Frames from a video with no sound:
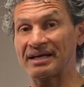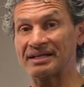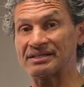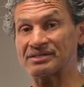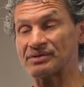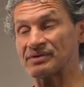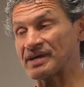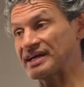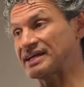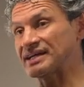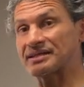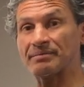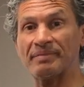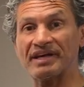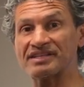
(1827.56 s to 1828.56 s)
So now you got
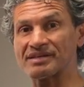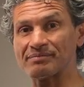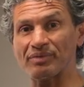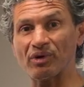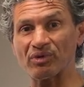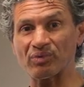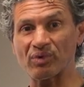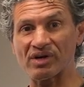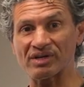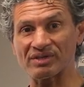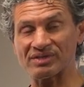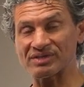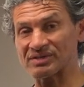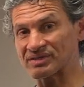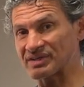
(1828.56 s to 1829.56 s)
the best of both
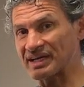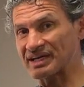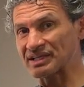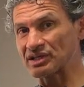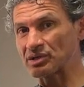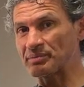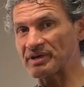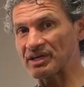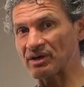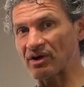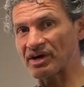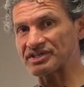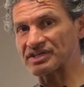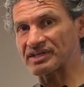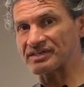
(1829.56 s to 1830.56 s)
worlds. Got a little bit
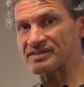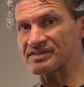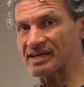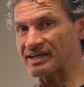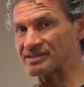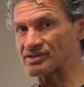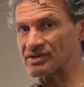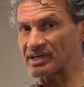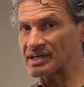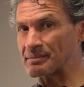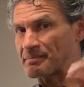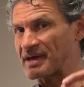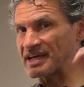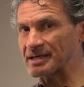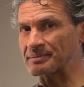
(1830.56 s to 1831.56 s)
larger cassette, so you're going to
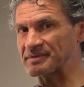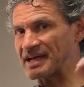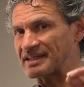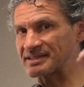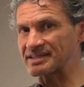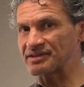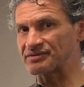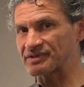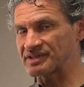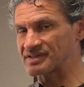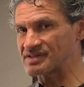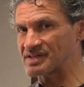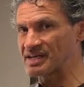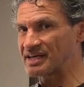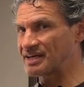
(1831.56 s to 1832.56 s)
make up that
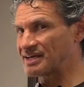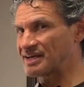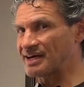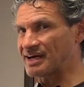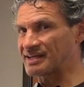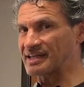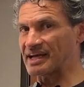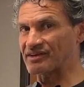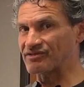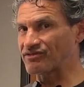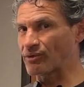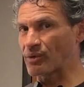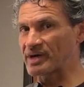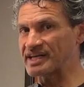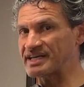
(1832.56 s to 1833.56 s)
difference on that
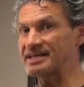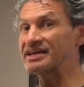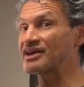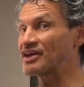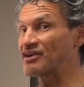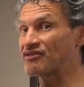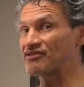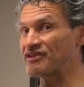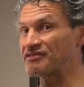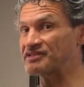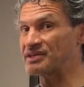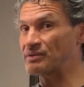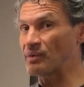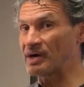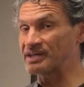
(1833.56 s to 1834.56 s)

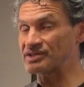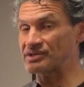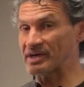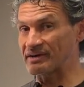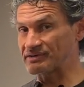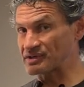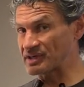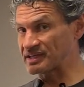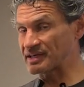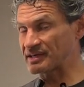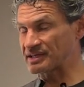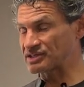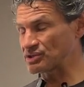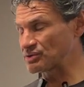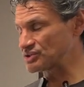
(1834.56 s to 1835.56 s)
4051 drivetrain that I
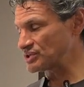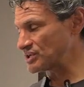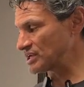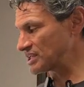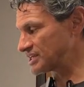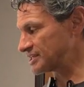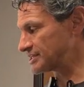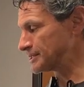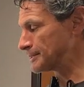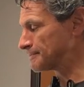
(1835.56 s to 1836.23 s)
showed you earlier.